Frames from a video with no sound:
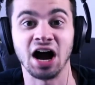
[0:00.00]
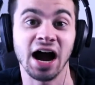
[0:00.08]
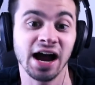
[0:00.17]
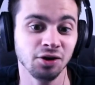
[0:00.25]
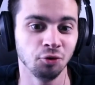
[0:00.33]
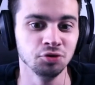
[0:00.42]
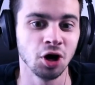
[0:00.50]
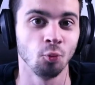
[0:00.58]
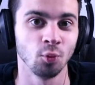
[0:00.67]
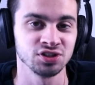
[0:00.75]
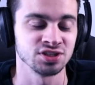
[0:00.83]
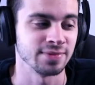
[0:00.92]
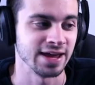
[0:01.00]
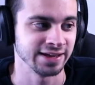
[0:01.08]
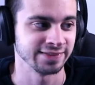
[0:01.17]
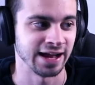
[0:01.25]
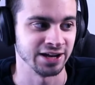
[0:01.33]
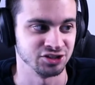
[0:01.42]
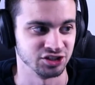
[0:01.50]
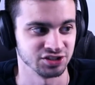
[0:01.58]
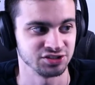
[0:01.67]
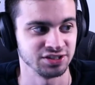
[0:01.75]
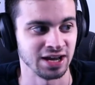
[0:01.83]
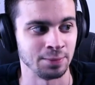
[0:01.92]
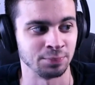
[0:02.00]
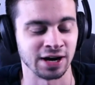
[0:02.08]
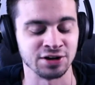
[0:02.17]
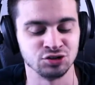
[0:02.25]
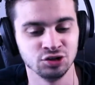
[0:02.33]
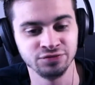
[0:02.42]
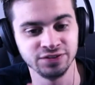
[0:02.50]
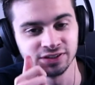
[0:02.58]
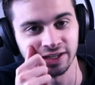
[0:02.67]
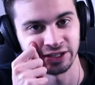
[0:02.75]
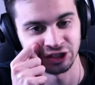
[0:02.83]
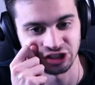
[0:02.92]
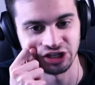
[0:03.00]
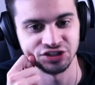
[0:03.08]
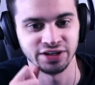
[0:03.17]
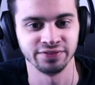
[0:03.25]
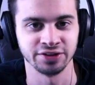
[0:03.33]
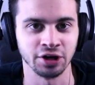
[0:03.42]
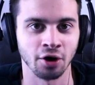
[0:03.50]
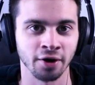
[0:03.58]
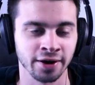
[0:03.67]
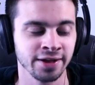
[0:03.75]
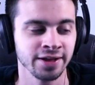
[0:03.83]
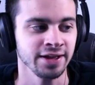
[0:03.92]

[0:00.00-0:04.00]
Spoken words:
I don't know what to make of that just yet, but I do feel like the changing of the guard